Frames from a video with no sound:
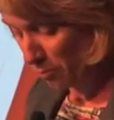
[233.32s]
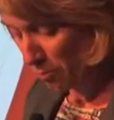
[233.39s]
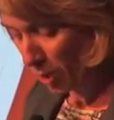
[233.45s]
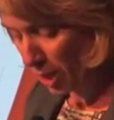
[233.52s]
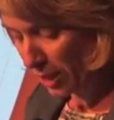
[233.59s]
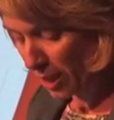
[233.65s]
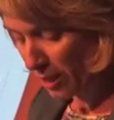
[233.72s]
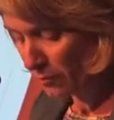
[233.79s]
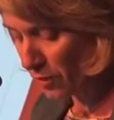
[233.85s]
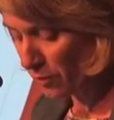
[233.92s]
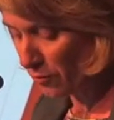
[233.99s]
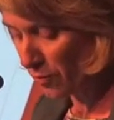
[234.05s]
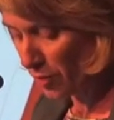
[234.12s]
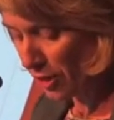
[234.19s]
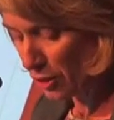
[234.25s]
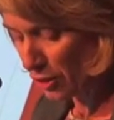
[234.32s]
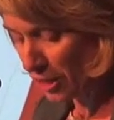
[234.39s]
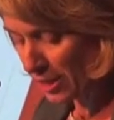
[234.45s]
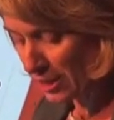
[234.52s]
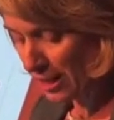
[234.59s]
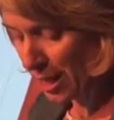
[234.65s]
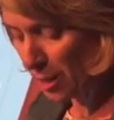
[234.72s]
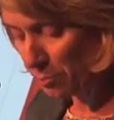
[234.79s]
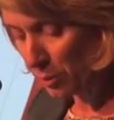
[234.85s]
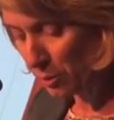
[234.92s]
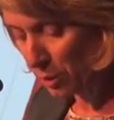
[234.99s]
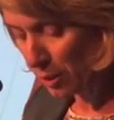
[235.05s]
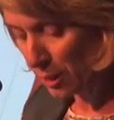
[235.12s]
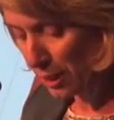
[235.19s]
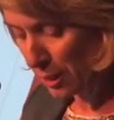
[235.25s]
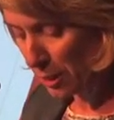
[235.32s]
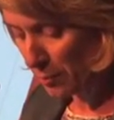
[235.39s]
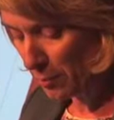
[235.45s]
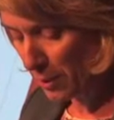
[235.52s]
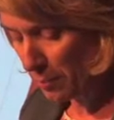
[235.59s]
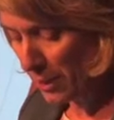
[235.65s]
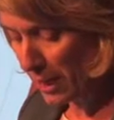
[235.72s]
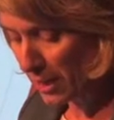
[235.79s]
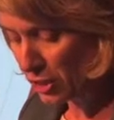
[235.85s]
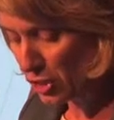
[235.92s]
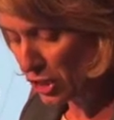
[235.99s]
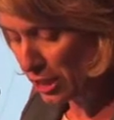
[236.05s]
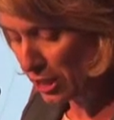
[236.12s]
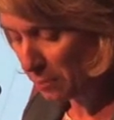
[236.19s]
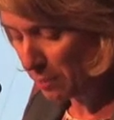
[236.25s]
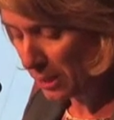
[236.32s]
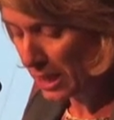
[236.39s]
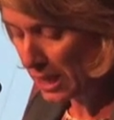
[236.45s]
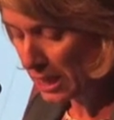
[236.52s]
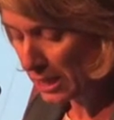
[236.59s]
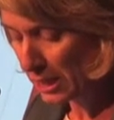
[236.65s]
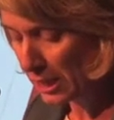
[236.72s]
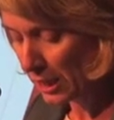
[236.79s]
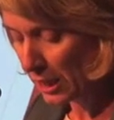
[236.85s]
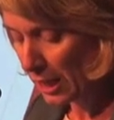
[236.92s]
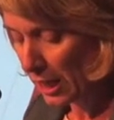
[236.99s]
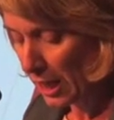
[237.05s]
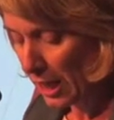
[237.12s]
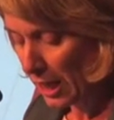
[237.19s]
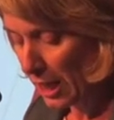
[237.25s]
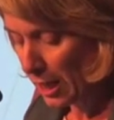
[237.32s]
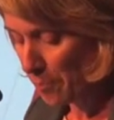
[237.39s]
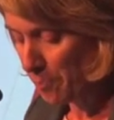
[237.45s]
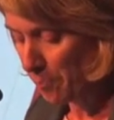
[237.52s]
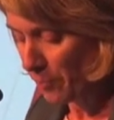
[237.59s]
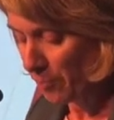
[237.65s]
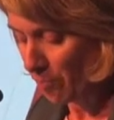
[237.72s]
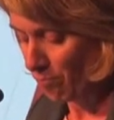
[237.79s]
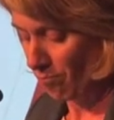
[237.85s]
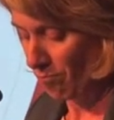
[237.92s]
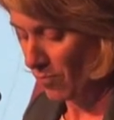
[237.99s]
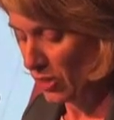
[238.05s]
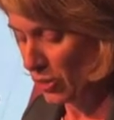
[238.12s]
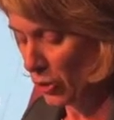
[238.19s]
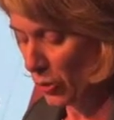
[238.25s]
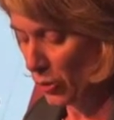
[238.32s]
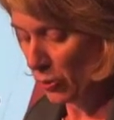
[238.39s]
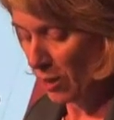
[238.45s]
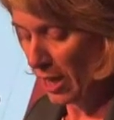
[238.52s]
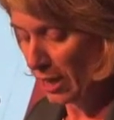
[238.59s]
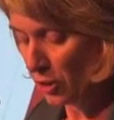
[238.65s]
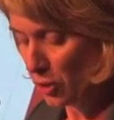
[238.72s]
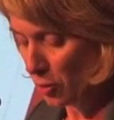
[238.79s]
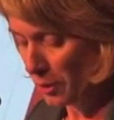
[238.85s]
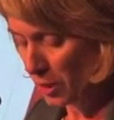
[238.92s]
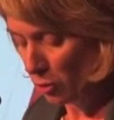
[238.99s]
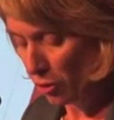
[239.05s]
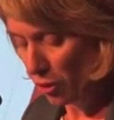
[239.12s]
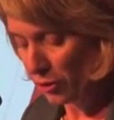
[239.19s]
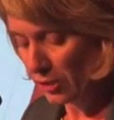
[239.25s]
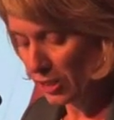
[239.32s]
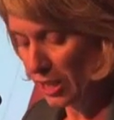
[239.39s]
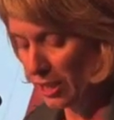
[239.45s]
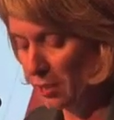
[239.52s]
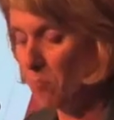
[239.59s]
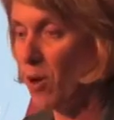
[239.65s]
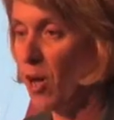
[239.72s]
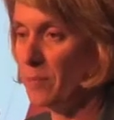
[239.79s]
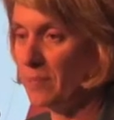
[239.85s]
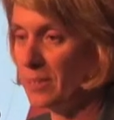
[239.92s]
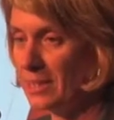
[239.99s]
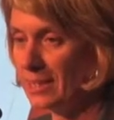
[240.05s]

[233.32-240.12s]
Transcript: Mike gave the very good example um, about G D P. Um, so economic growth data might be